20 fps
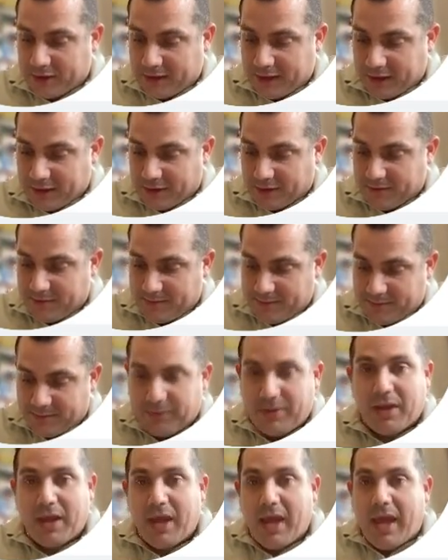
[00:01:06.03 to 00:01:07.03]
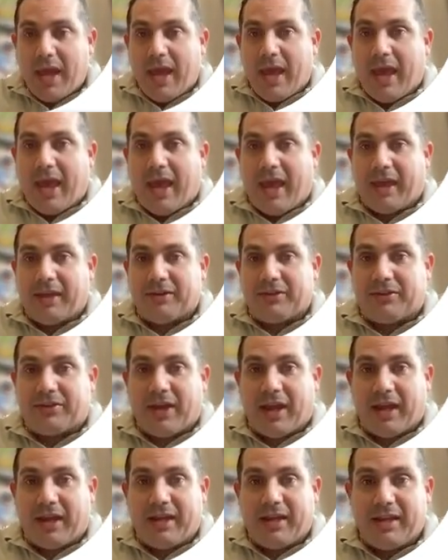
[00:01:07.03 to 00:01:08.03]
here and
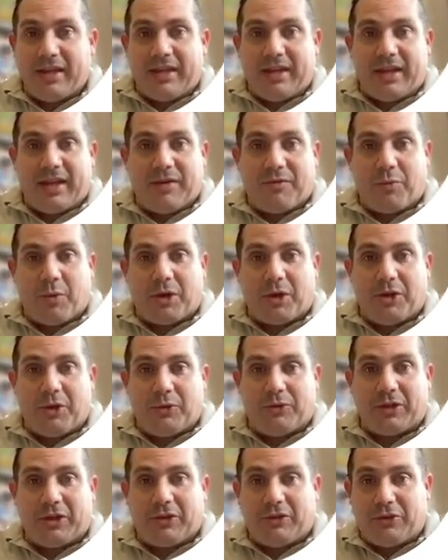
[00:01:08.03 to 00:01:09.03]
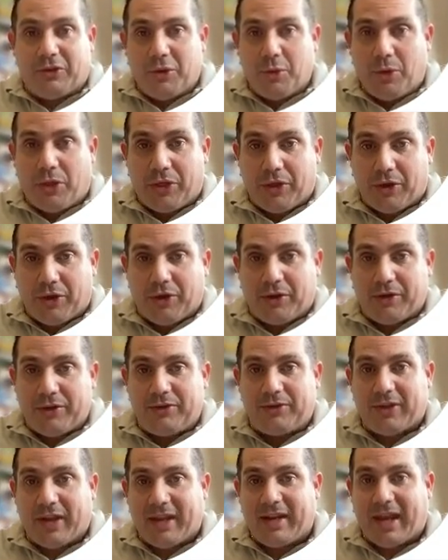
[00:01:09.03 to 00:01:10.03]
say if we're using
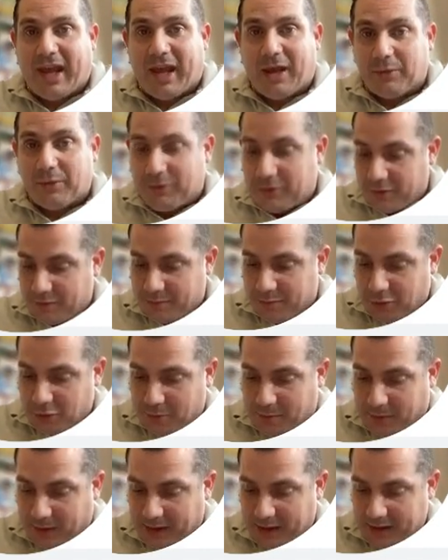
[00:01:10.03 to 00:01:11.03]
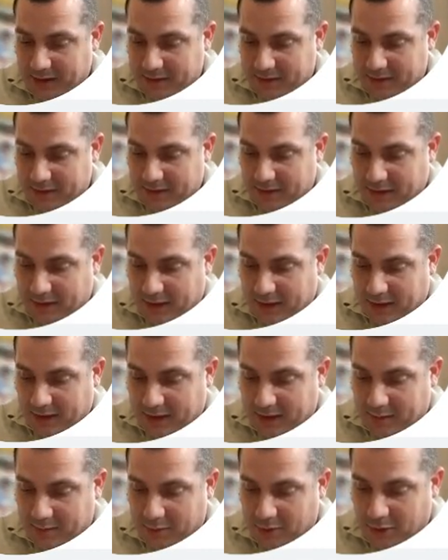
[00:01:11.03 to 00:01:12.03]
2/3 an ounce of blue paint, I
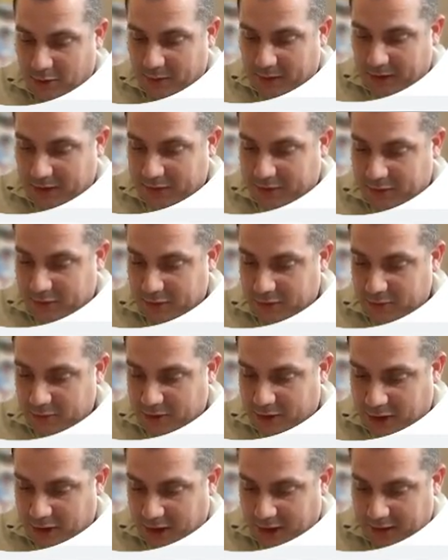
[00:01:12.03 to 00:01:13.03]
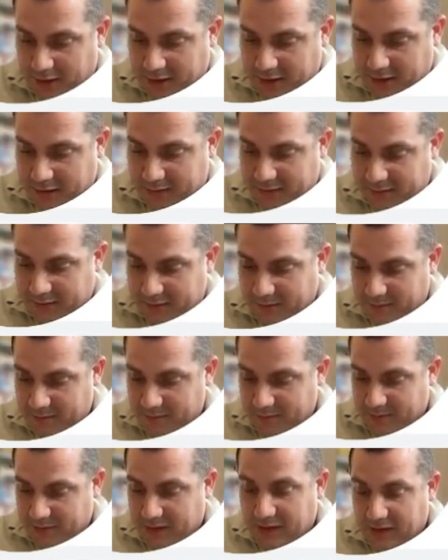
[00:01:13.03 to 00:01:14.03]
am going to cut this
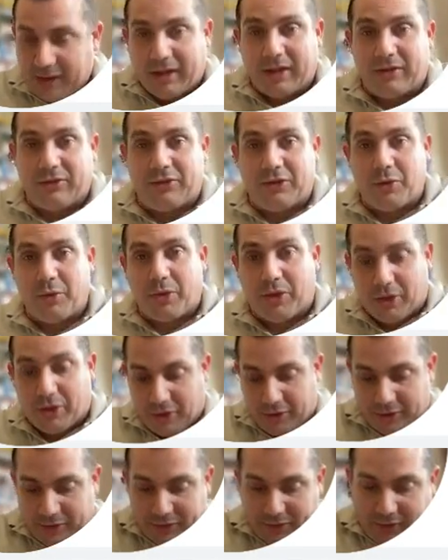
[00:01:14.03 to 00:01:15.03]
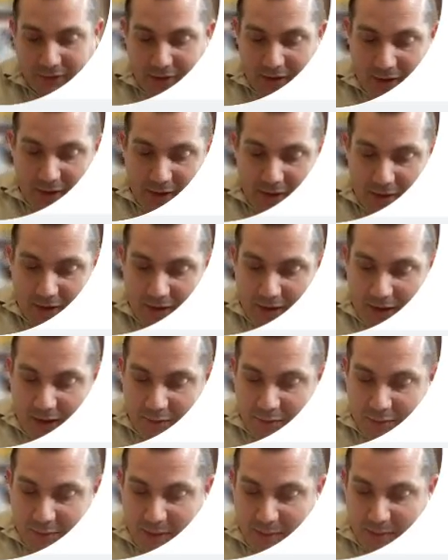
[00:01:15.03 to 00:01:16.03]
in 2/3.
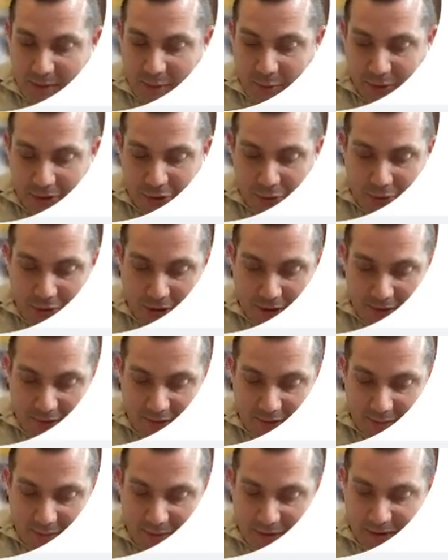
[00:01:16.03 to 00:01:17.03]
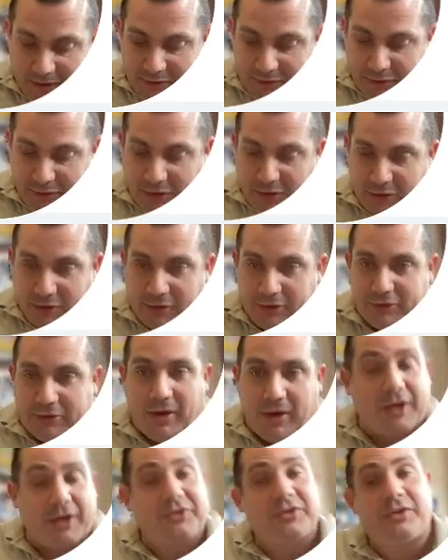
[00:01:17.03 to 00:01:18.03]
And remember, when you cut something into thirds,
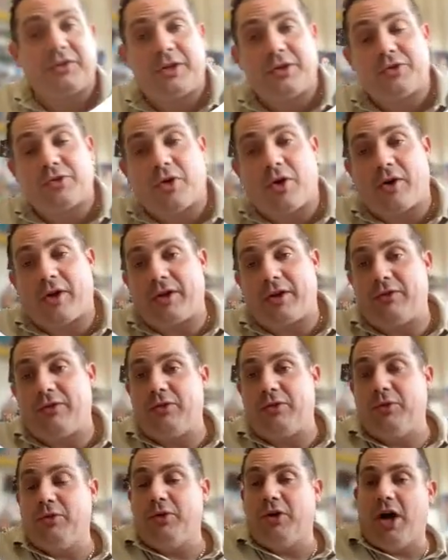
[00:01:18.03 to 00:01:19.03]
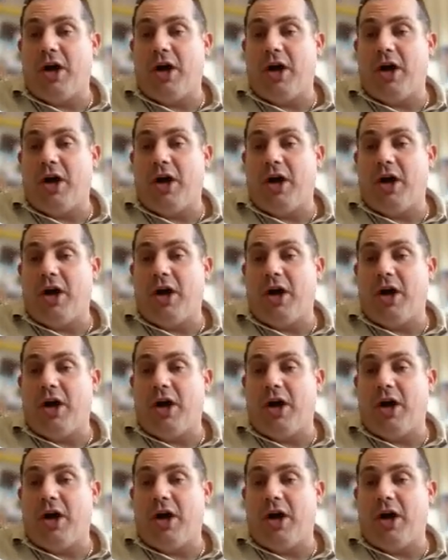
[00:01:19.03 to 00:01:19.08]
you're actually only drawing two